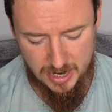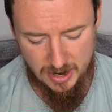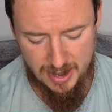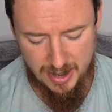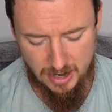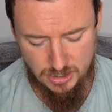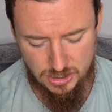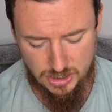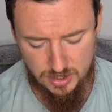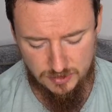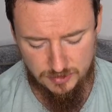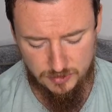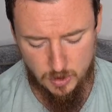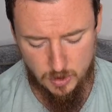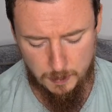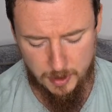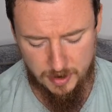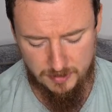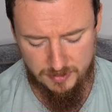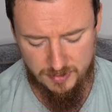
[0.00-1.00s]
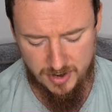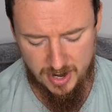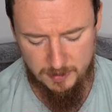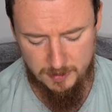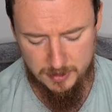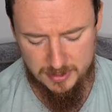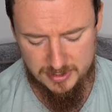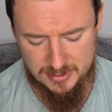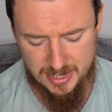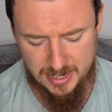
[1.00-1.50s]
down actually
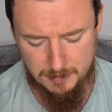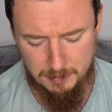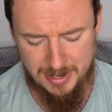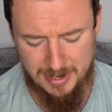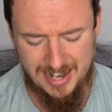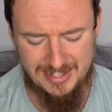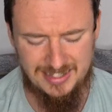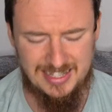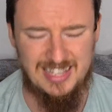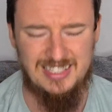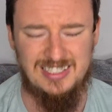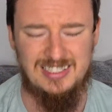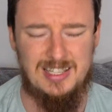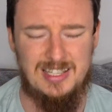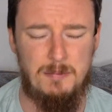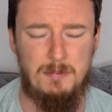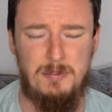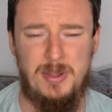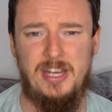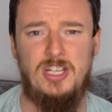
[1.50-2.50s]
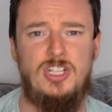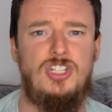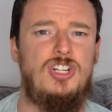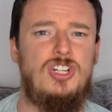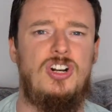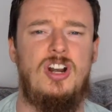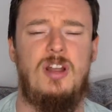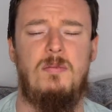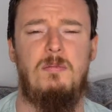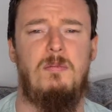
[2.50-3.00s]
4.5%, but that's the
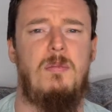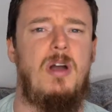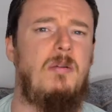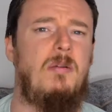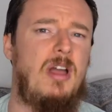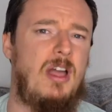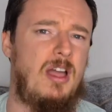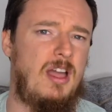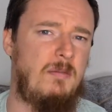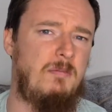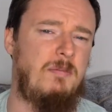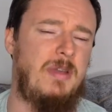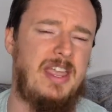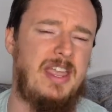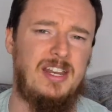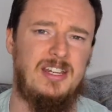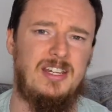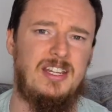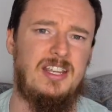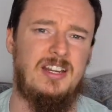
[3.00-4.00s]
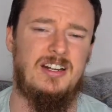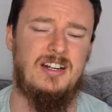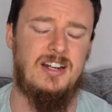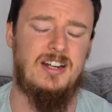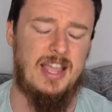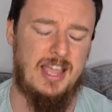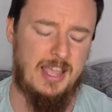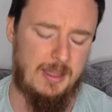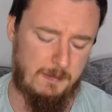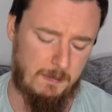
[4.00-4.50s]
picture I'm painting
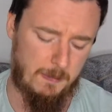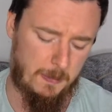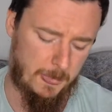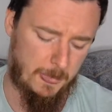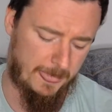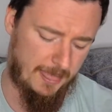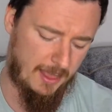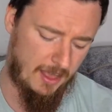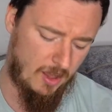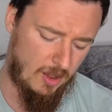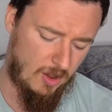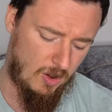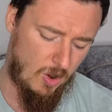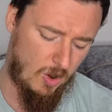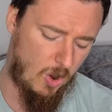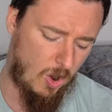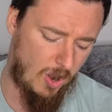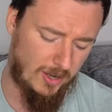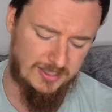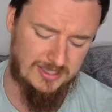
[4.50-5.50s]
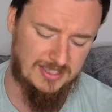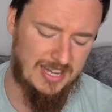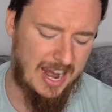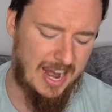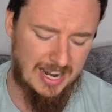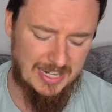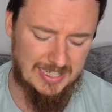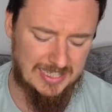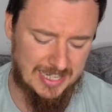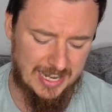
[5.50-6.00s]
here. Alts
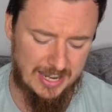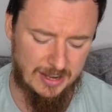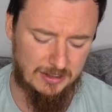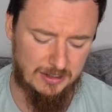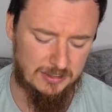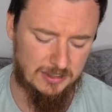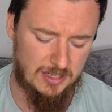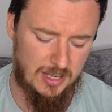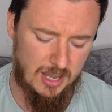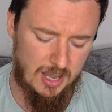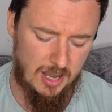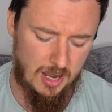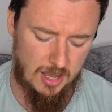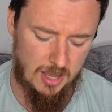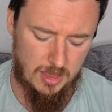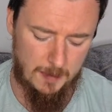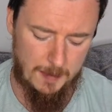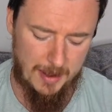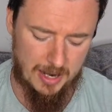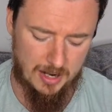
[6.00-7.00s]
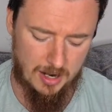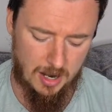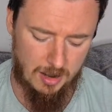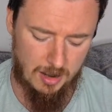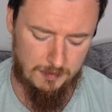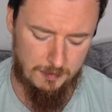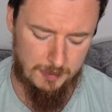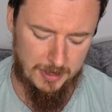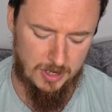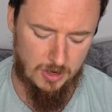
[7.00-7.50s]
are down on the back
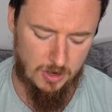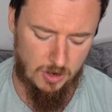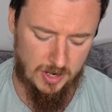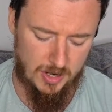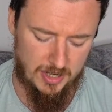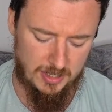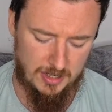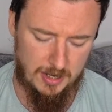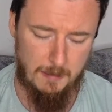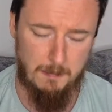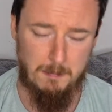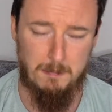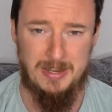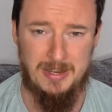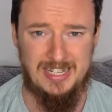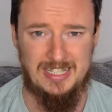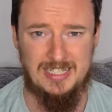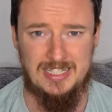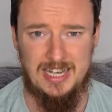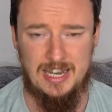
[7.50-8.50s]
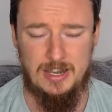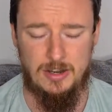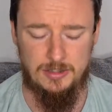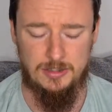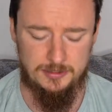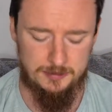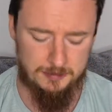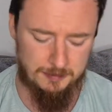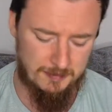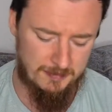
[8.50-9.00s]
of Bitcoin being
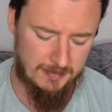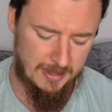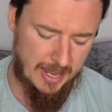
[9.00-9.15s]
down.